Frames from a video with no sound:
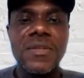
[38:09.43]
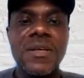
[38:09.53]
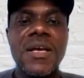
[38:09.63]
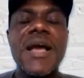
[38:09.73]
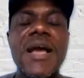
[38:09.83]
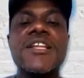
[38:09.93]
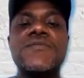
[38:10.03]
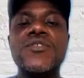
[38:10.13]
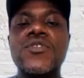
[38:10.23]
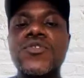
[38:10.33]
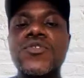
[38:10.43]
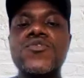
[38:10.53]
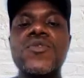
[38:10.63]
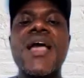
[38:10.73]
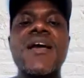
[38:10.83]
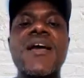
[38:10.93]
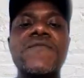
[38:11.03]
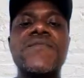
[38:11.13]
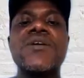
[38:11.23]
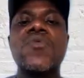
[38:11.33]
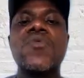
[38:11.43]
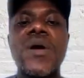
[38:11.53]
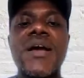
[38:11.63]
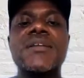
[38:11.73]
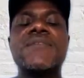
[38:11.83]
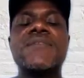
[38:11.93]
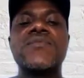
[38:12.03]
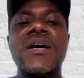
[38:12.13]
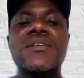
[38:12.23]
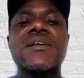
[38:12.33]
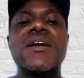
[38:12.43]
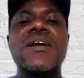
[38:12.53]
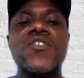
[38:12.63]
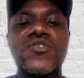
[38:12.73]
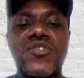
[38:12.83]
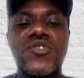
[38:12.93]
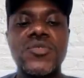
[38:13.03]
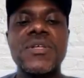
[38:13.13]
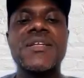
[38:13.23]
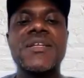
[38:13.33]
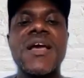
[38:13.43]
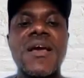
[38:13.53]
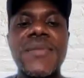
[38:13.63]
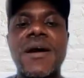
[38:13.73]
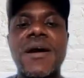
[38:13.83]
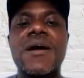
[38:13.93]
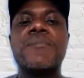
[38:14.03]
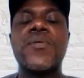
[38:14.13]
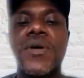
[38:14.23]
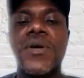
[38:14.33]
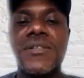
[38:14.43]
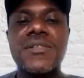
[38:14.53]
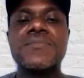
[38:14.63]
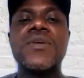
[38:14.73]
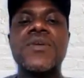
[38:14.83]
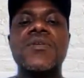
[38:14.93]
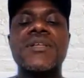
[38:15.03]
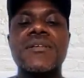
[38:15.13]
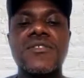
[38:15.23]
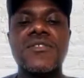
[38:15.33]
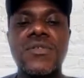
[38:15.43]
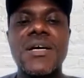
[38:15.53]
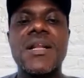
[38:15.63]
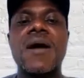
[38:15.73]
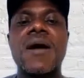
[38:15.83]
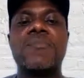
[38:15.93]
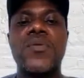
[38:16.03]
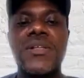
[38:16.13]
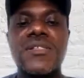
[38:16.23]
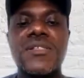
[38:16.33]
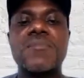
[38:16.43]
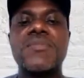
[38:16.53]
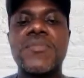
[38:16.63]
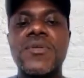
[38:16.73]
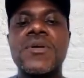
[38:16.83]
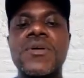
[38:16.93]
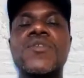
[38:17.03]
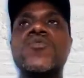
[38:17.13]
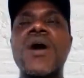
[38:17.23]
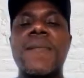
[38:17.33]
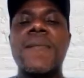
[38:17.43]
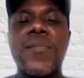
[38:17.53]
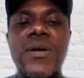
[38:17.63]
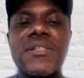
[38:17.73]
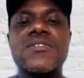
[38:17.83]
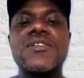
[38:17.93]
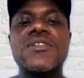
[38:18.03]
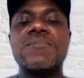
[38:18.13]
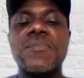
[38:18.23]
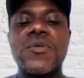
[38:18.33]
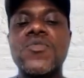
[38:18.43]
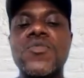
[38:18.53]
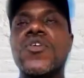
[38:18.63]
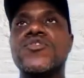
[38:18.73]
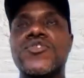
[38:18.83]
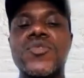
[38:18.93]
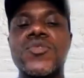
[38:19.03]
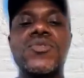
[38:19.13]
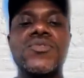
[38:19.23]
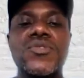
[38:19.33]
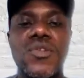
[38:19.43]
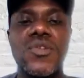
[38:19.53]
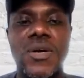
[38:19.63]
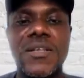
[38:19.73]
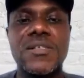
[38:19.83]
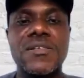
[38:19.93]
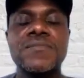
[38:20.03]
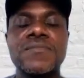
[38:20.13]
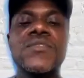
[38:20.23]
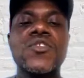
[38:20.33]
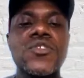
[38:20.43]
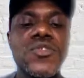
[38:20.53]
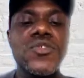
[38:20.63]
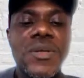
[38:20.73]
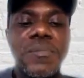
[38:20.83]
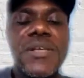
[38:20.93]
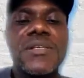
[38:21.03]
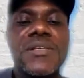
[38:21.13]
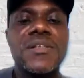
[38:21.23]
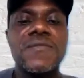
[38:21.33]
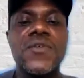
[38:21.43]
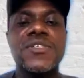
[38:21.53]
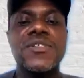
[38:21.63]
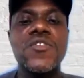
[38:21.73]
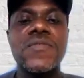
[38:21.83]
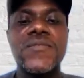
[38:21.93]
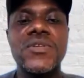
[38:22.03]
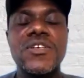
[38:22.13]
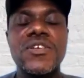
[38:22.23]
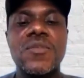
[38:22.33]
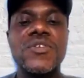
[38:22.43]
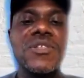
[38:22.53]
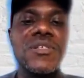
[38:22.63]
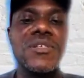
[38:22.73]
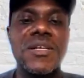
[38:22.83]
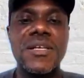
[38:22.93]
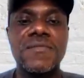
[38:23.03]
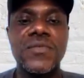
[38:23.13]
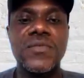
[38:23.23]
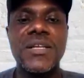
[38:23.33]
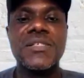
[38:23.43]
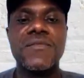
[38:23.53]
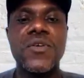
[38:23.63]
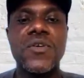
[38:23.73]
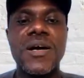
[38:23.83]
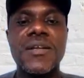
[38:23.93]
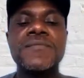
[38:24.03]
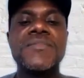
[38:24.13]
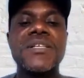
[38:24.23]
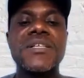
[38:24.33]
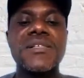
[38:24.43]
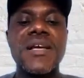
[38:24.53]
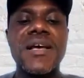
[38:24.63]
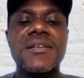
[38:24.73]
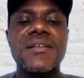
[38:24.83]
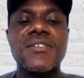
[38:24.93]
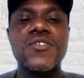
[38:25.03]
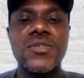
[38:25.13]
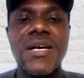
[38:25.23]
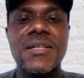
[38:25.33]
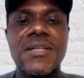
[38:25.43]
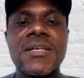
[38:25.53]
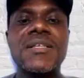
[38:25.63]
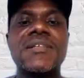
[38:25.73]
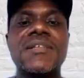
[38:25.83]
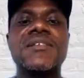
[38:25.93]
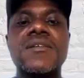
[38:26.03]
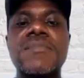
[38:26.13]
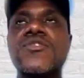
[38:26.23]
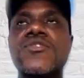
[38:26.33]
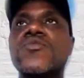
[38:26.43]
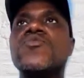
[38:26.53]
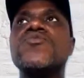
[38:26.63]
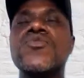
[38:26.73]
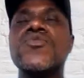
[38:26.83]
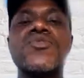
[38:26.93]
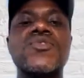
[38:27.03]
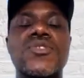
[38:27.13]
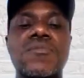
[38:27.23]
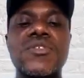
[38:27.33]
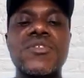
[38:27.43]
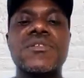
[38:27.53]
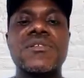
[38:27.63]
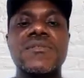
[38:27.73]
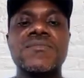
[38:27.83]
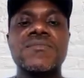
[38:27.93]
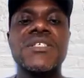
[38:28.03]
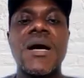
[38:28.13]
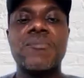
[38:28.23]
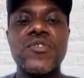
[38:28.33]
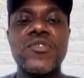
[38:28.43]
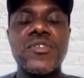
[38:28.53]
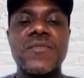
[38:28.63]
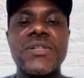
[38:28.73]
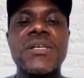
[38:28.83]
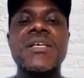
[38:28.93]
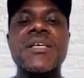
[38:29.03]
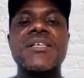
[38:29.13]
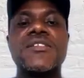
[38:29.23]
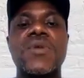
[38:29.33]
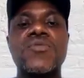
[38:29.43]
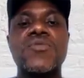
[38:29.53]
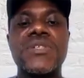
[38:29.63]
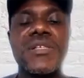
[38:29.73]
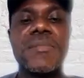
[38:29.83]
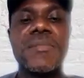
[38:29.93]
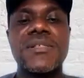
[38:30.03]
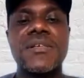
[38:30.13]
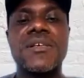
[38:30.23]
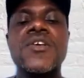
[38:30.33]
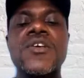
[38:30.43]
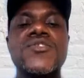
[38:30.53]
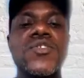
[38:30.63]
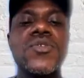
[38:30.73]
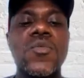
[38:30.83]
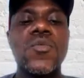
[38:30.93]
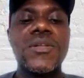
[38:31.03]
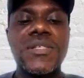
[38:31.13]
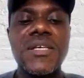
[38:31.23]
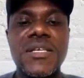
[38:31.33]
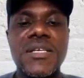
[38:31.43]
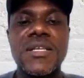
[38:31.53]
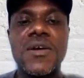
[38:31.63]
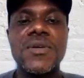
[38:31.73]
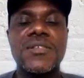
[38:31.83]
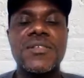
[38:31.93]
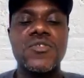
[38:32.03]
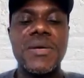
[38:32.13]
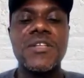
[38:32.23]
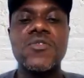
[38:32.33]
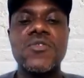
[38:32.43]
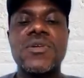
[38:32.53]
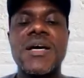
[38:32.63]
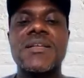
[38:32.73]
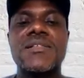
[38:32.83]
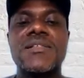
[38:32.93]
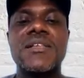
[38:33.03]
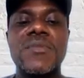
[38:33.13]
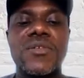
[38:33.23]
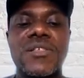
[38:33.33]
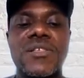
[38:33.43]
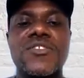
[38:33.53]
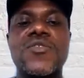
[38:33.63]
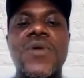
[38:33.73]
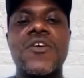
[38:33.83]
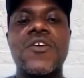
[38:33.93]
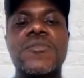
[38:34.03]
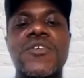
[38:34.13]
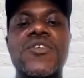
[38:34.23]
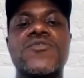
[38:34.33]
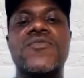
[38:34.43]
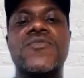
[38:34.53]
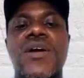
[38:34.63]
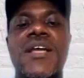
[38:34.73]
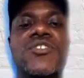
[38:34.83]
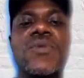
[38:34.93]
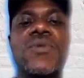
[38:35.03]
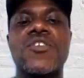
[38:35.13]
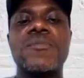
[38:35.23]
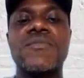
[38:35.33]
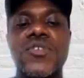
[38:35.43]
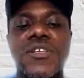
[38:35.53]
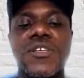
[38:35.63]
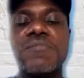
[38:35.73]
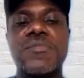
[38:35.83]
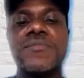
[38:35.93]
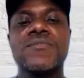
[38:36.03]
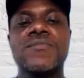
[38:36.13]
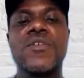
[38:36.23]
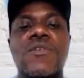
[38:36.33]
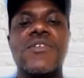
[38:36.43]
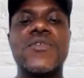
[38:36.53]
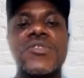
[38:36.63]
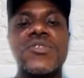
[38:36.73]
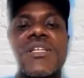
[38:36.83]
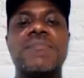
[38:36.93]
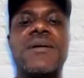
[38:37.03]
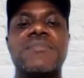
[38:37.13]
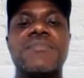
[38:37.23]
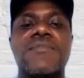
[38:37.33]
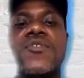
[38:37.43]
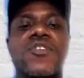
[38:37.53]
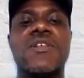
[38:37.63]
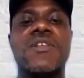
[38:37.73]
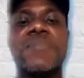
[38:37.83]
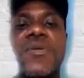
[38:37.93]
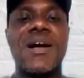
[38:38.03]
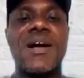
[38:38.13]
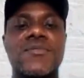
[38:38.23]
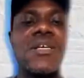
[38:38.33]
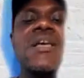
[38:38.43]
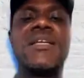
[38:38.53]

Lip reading: And if you go to everywhere the Fulanis are in control, the emir appoints, or the sultan appoints the people who control those localities. Go to the places, the over 40 communities that the Fulanis have conquered. It is the sultan that determines who rules those communities. He approves of it. He's the one who determines it. So what they did now is to make it look like there's a democracy. So we're going to be going for election. We're going to be voting people. When we vote them, then the vote of the people count.